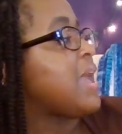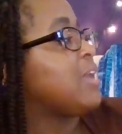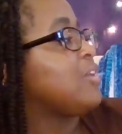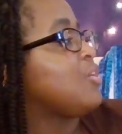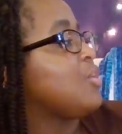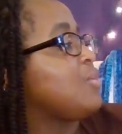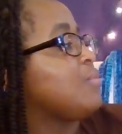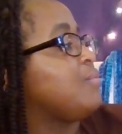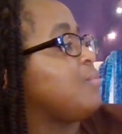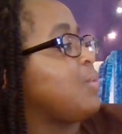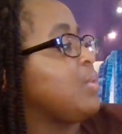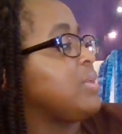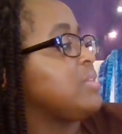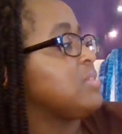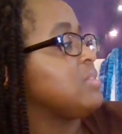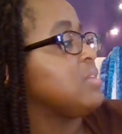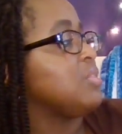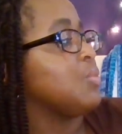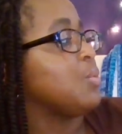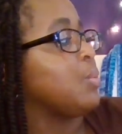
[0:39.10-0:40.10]
and her
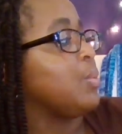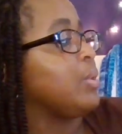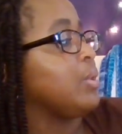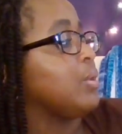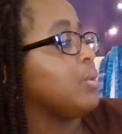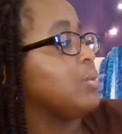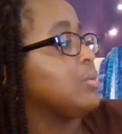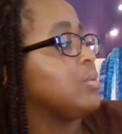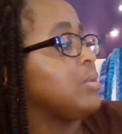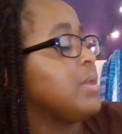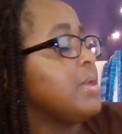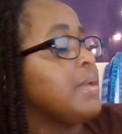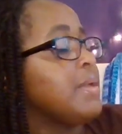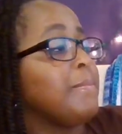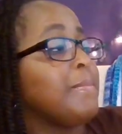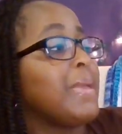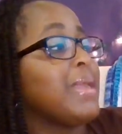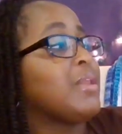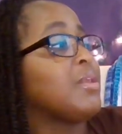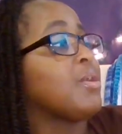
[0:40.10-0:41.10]
voice in the world
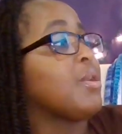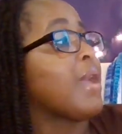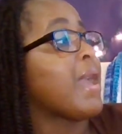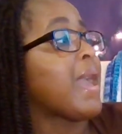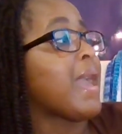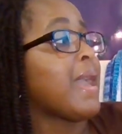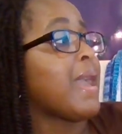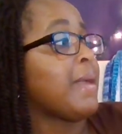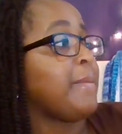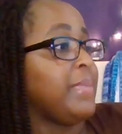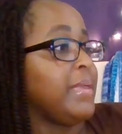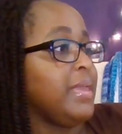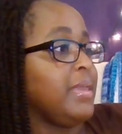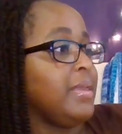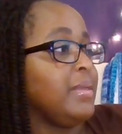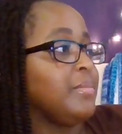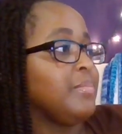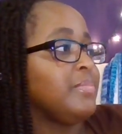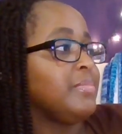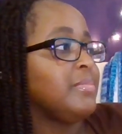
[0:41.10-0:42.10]
made her
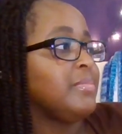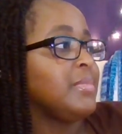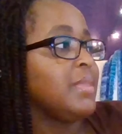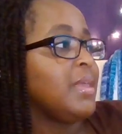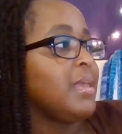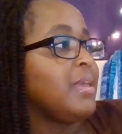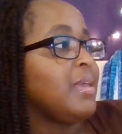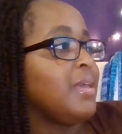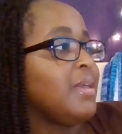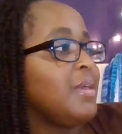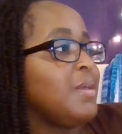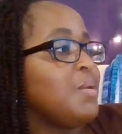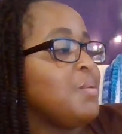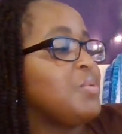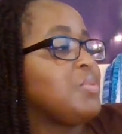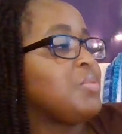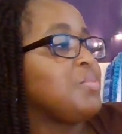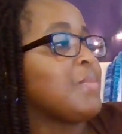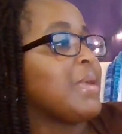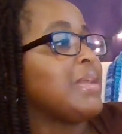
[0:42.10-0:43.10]
happy.
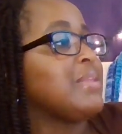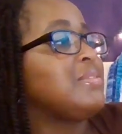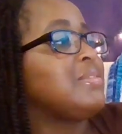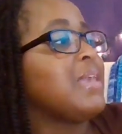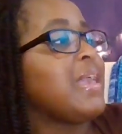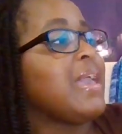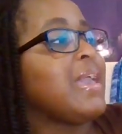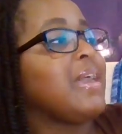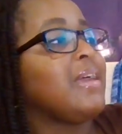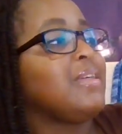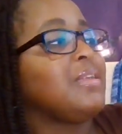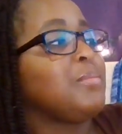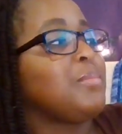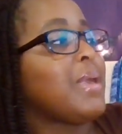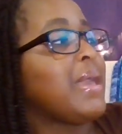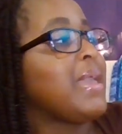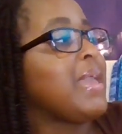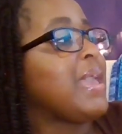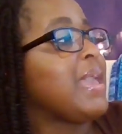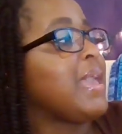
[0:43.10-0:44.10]
With my tail in
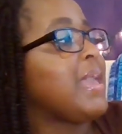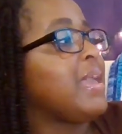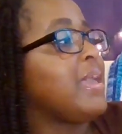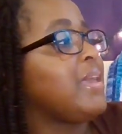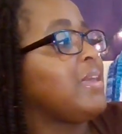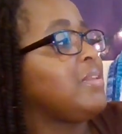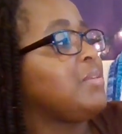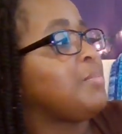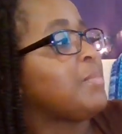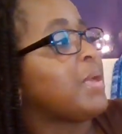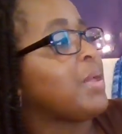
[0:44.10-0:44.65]
my hand,